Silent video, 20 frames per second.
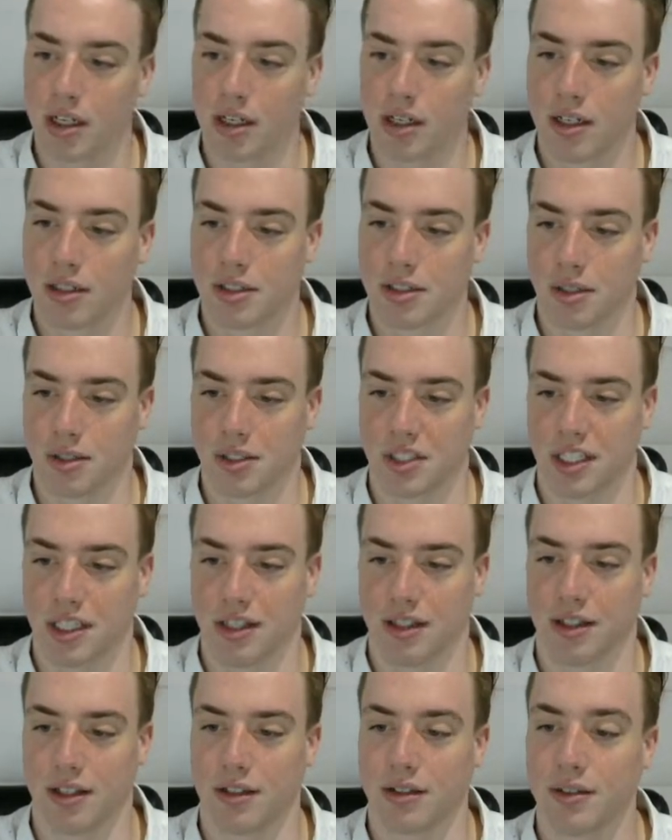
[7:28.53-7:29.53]
So see
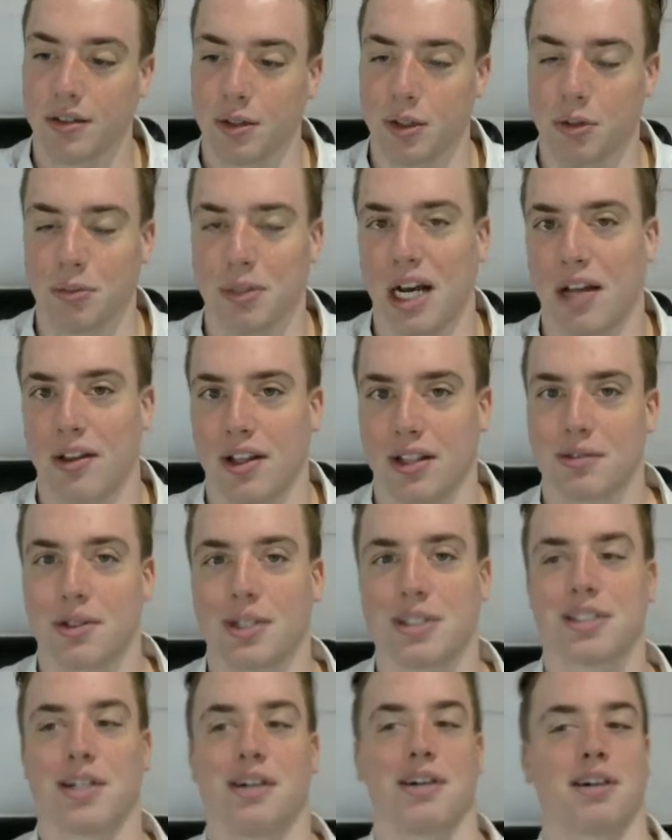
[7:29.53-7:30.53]
the umlaut, that's what I was
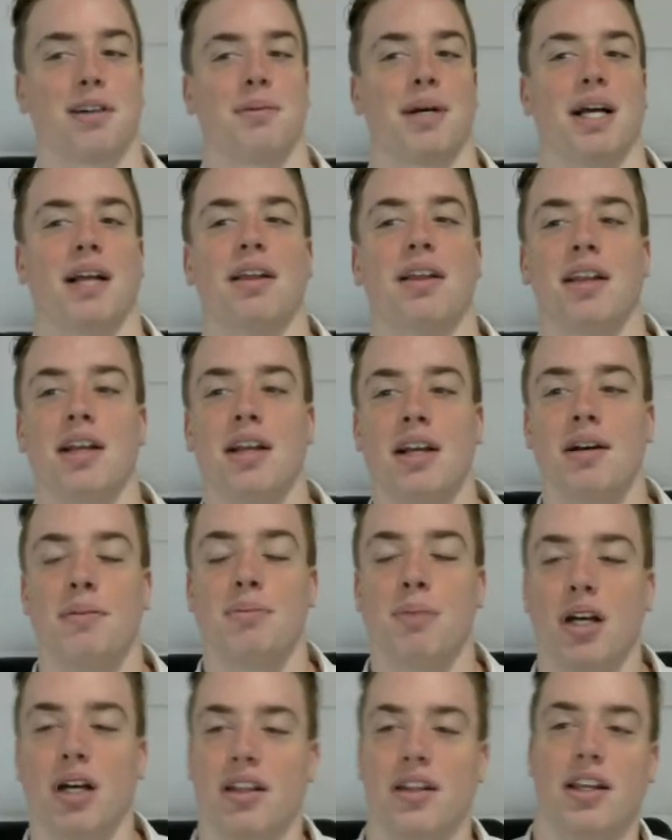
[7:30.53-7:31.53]
talking about.
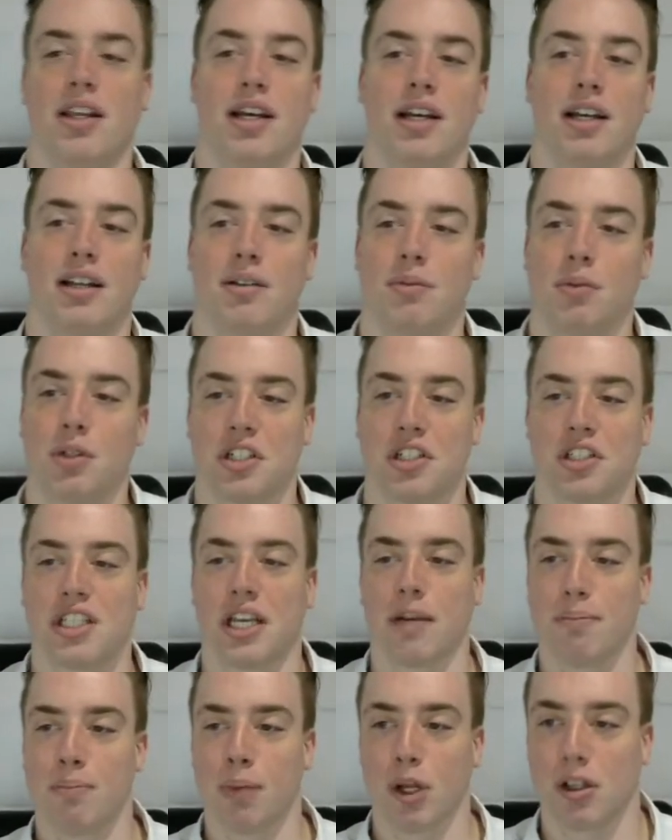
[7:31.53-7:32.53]
But we'll just say
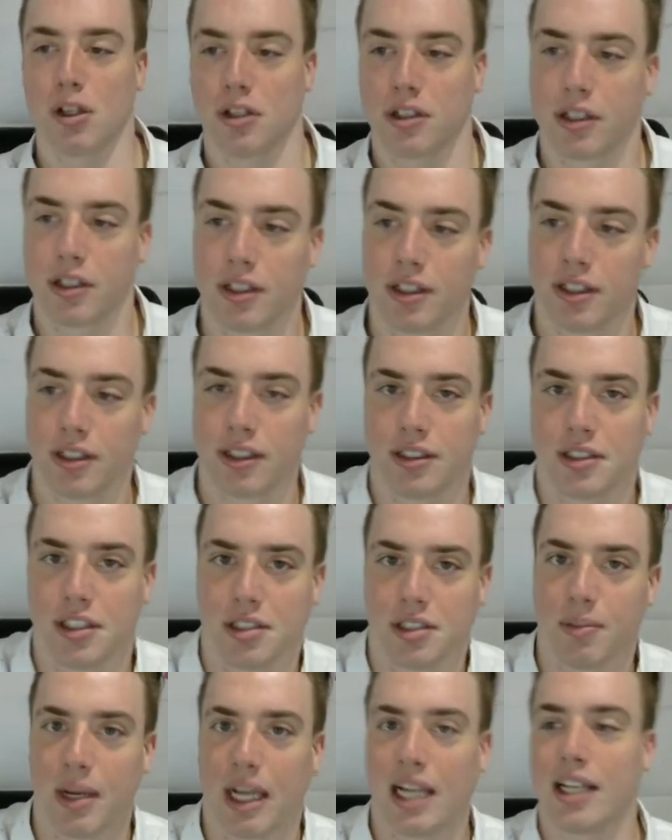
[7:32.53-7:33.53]
Mueller, just
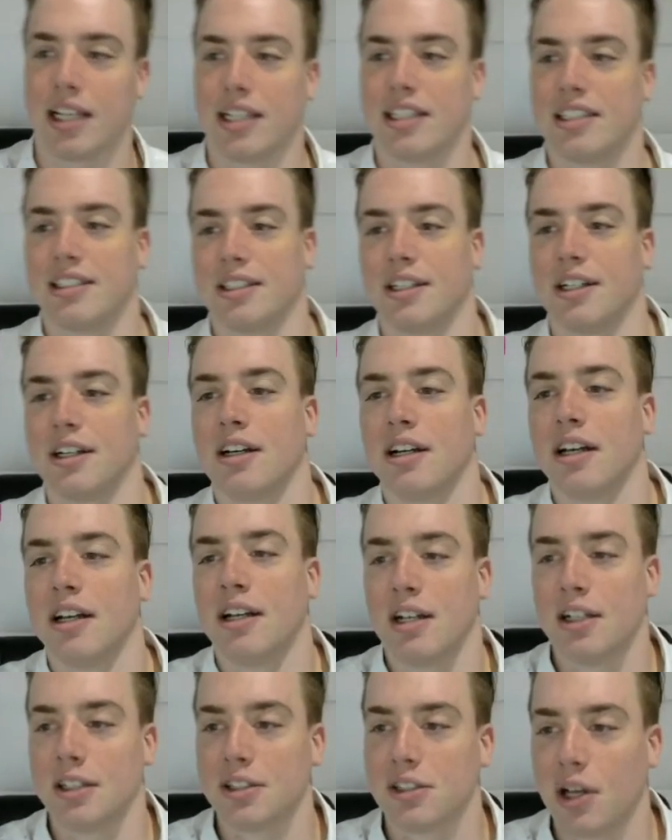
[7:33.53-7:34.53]
to make it easier.
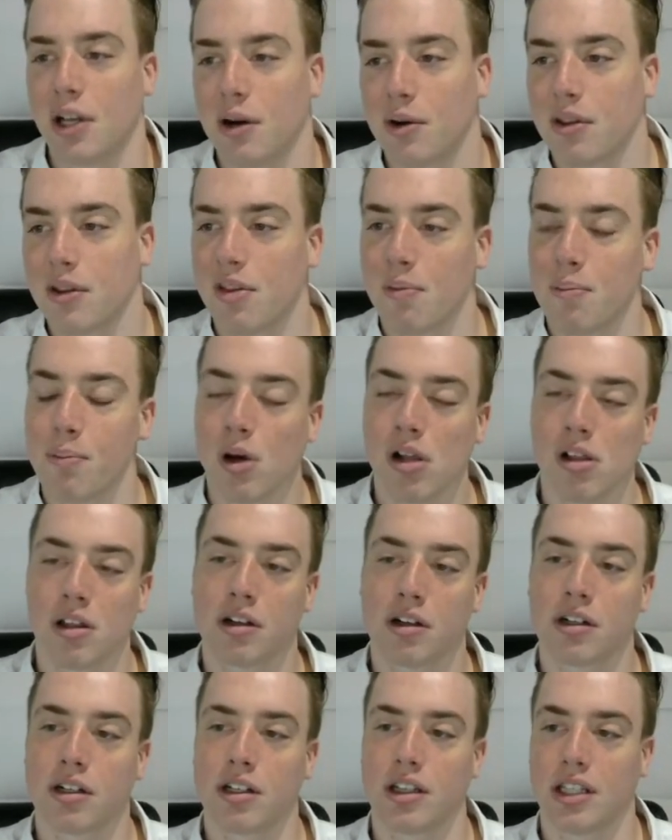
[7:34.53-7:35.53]
So the
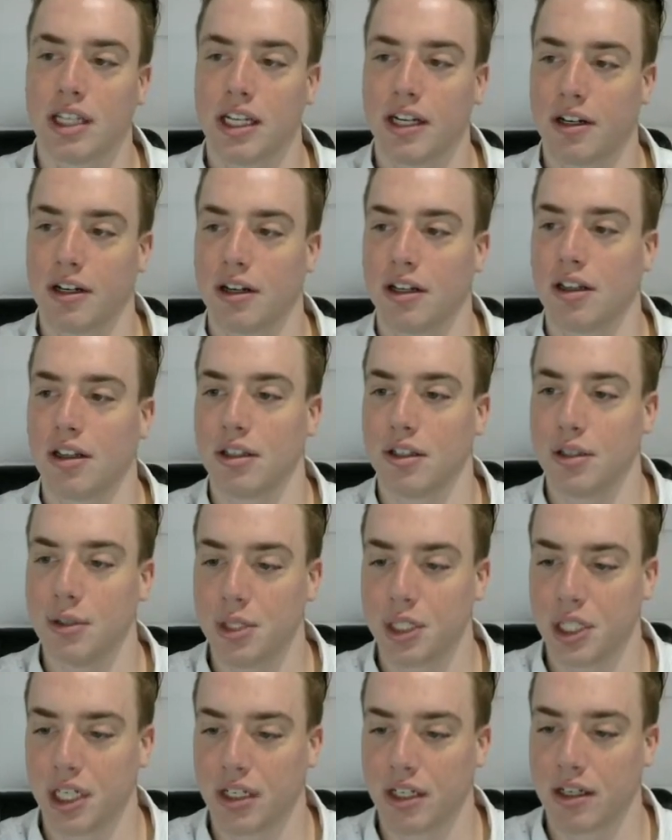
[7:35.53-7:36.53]
Mueller-Lear
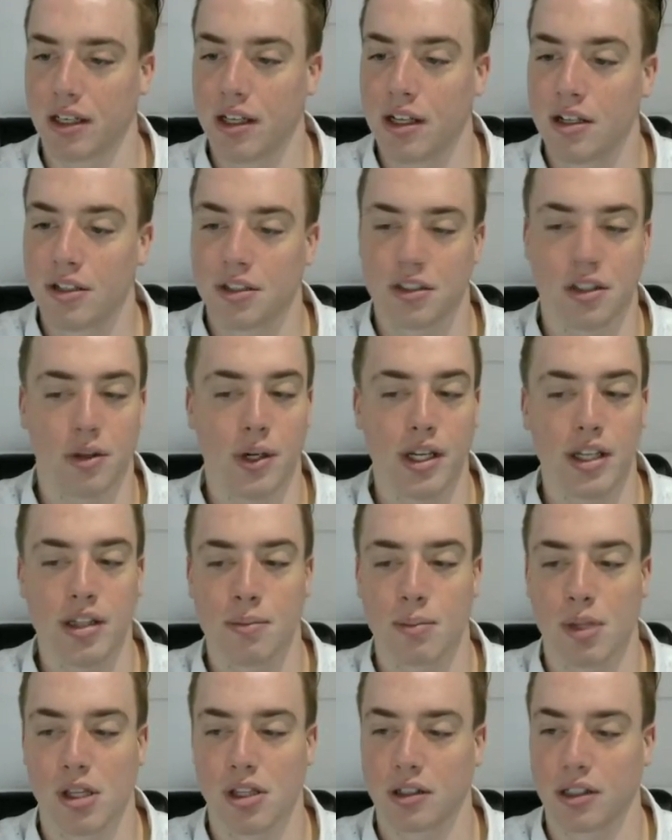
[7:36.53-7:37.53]
illusion. So in the
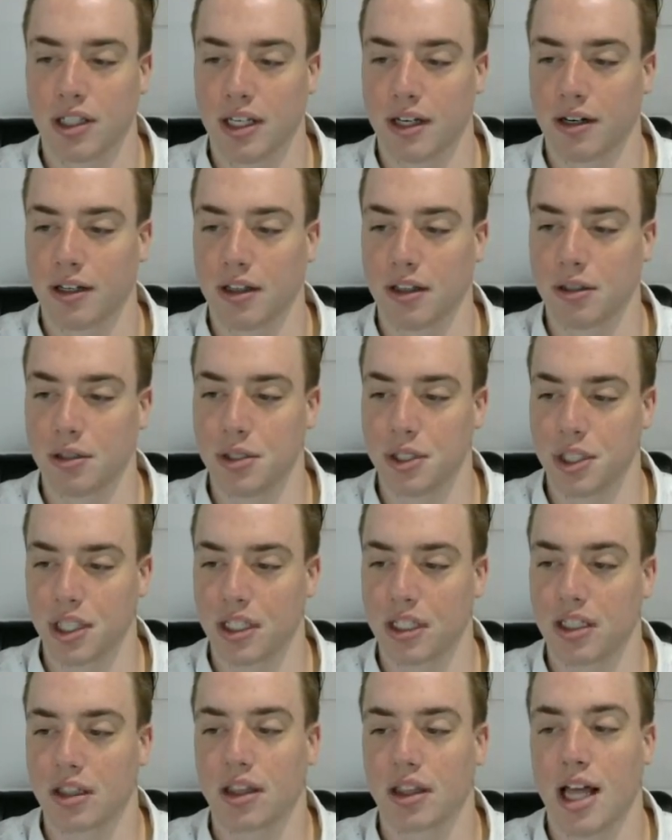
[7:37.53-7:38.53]
Mueller-Lear
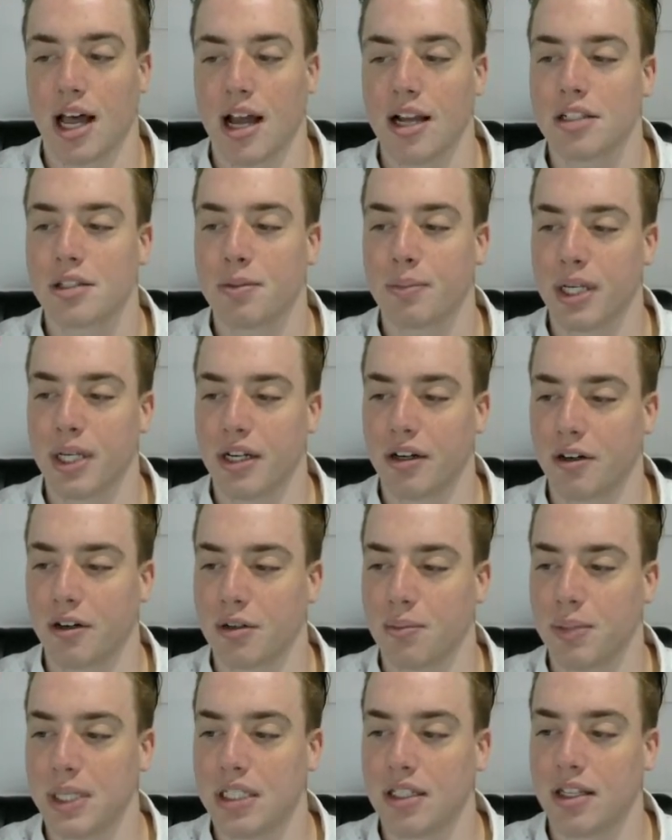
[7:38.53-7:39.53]
illusion, lines appear to
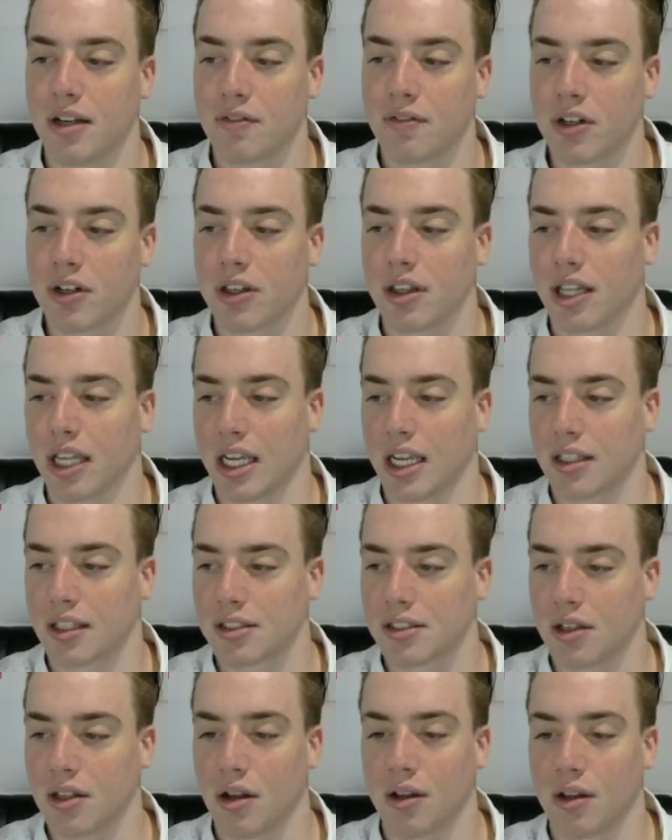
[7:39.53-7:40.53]
be different
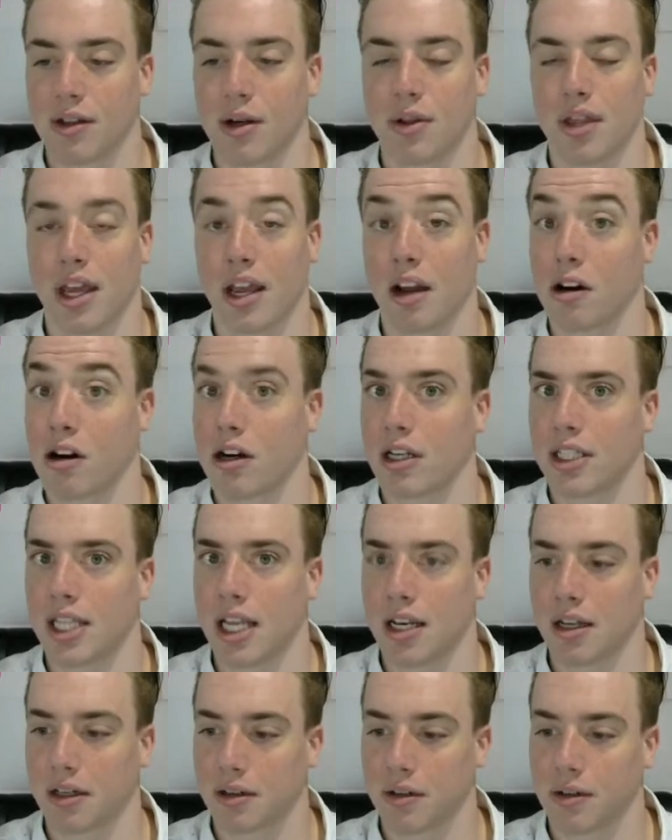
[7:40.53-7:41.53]
lengths, although they are
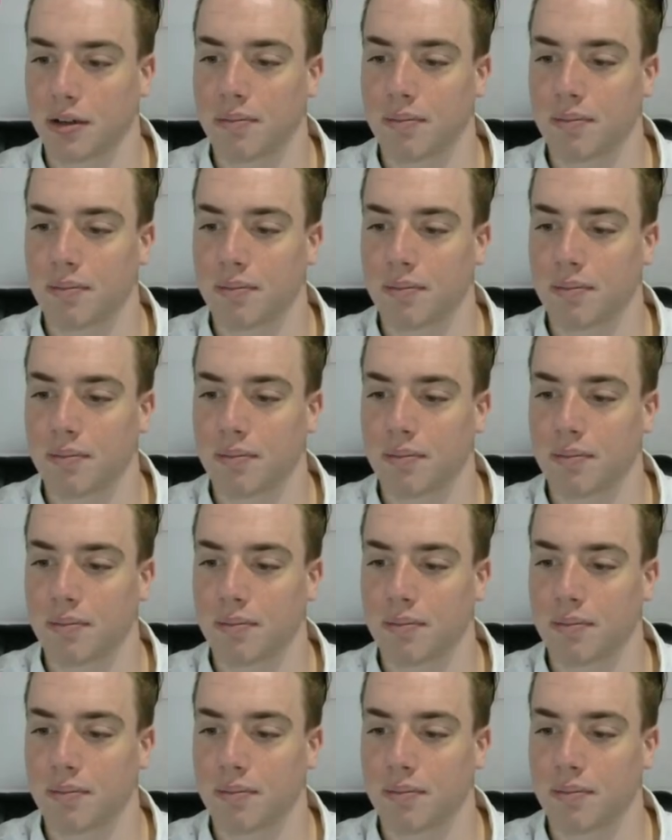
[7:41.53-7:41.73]
identical.